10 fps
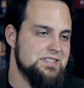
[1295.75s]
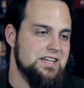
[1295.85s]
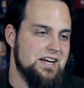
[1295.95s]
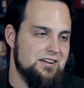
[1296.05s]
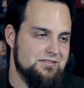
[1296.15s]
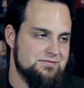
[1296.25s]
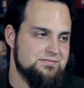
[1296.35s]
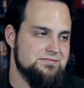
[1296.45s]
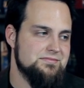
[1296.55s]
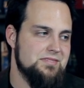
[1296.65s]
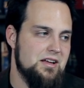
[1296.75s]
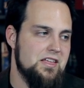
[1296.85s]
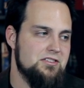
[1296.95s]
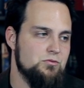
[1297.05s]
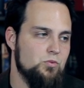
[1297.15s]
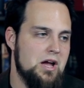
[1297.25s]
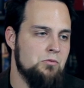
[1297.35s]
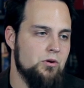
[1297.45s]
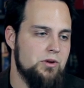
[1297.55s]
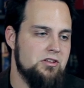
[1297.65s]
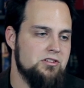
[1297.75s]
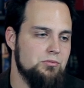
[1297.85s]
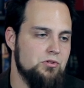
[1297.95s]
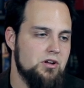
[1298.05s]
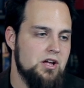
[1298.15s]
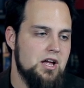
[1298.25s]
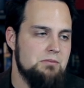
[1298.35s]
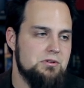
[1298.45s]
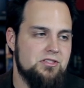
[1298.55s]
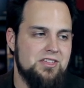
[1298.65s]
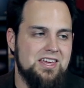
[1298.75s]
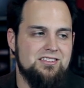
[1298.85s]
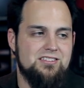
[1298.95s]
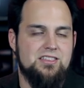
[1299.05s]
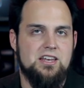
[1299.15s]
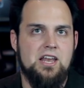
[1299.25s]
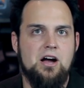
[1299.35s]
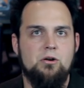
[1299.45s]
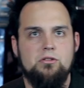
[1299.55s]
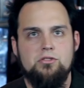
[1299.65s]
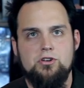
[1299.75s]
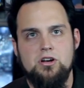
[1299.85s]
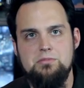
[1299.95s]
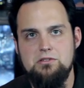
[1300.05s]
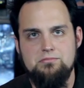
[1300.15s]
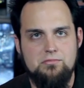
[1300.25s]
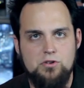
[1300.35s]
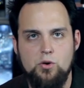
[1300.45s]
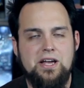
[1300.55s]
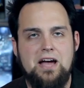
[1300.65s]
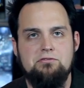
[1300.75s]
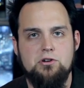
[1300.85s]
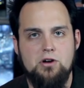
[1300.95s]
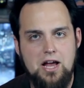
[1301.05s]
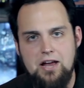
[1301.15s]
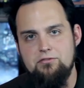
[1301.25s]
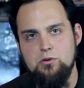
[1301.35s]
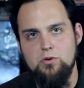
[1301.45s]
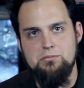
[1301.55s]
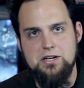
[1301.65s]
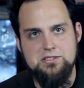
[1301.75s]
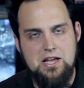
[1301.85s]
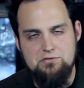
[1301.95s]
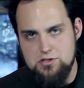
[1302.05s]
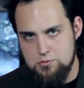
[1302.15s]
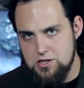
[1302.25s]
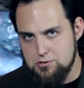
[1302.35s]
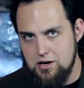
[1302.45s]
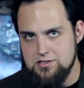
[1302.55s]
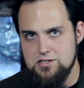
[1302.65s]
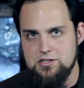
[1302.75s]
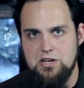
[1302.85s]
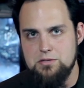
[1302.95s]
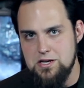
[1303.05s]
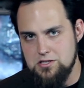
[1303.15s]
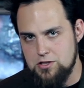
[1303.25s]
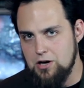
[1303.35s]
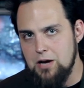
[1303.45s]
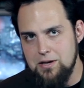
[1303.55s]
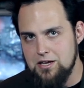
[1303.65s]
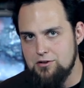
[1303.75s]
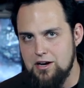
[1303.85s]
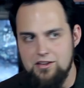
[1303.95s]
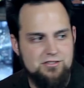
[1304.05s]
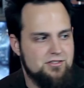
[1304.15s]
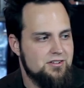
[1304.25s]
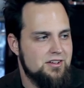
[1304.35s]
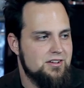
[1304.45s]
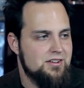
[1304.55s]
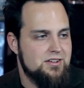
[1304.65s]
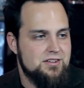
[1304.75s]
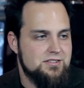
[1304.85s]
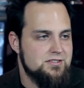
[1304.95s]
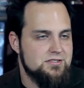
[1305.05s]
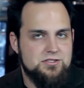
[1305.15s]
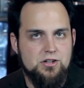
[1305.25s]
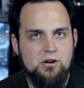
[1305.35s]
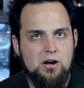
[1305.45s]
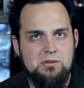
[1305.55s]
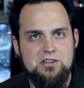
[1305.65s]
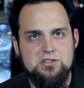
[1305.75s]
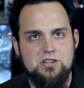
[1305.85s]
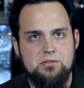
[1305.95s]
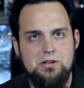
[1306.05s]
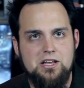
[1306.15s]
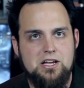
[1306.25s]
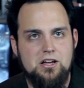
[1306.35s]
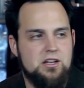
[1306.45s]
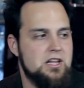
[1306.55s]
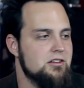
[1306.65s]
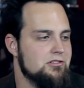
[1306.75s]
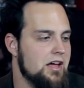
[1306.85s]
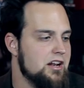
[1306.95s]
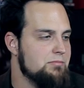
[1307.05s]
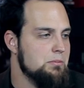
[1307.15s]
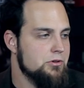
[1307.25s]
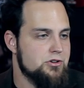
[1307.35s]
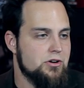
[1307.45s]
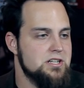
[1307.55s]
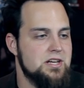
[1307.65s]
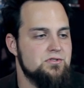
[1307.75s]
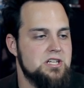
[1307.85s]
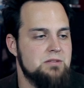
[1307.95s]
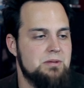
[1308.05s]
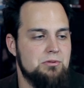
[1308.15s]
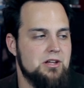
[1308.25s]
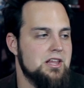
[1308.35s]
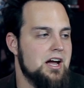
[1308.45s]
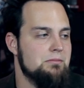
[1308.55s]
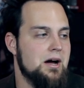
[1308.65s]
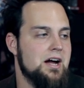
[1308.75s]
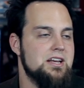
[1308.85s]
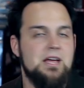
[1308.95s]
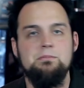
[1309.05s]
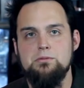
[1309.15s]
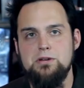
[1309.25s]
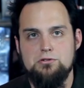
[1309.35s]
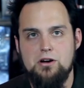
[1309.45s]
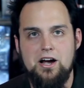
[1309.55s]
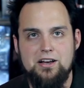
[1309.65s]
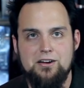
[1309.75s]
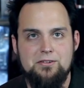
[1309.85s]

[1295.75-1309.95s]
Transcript: Yeah. And that's way more reasonable. But the thing is, is that now they're going to be going after everyone because they have this three strike system and it's based on your IP address. So, I mean, it's just going to be like an endless line of people. There's already 17 people in line behind him to be tried.